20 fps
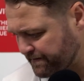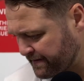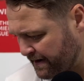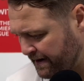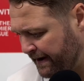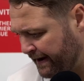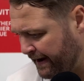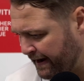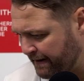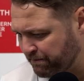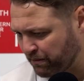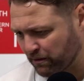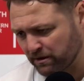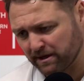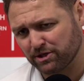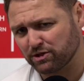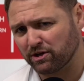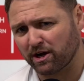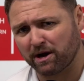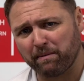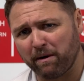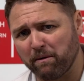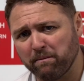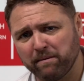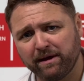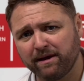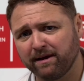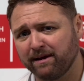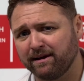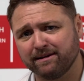but it's not about
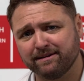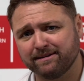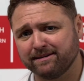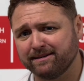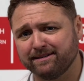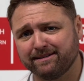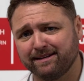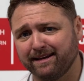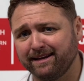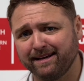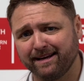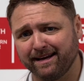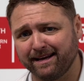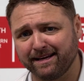me. It